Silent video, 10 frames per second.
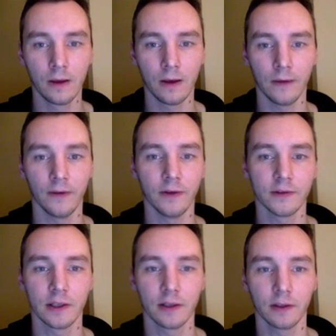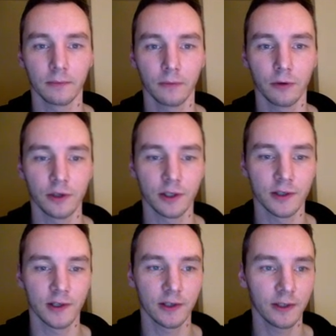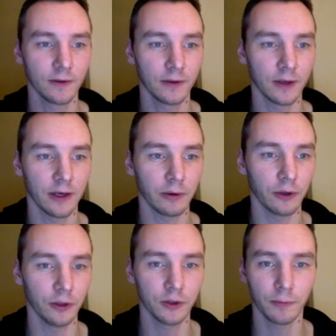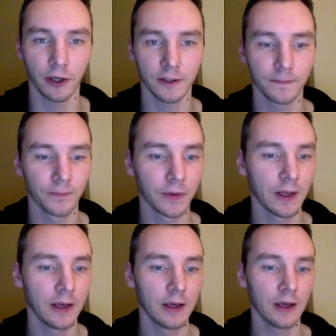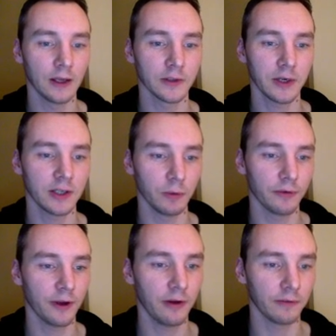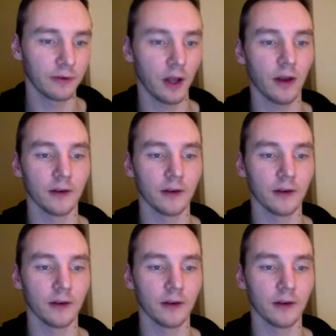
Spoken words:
And then set the origin to the centre, and now we've got a new sprite. And so actually we've kind of done